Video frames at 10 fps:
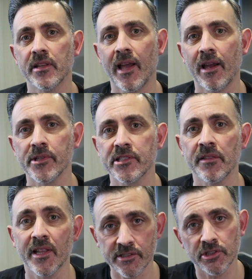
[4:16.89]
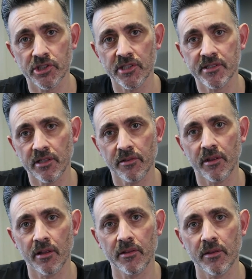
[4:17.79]
in that how it's done that isn't just
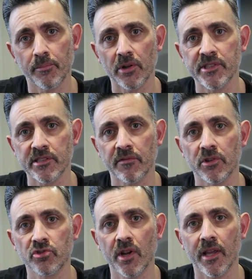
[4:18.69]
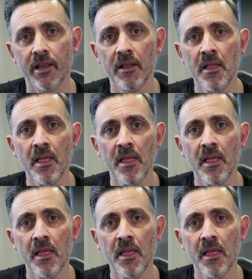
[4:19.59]
the process of the trick.